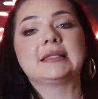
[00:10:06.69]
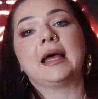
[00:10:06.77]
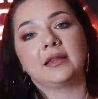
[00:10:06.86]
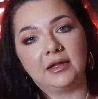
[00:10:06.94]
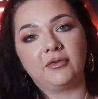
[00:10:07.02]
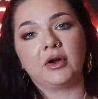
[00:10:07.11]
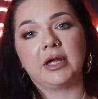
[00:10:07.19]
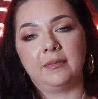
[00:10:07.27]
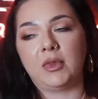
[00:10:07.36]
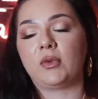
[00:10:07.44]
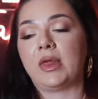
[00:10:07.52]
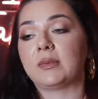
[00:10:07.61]
Sadly for
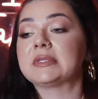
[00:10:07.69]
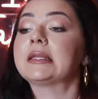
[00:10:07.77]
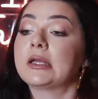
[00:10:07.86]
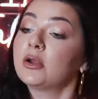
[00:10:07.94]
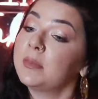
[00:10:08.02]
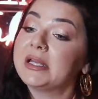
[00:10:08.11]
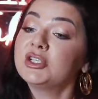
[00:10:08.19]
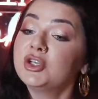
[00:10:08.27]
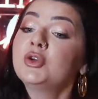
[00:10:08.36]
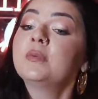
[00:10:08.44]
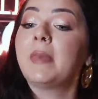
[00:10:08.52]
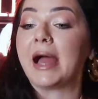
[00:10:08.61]
him though, that was a little bit
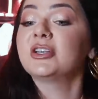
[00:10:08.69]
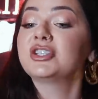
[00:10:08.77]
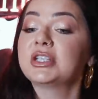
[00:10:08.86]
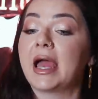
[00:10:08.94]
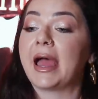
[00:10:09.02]
too much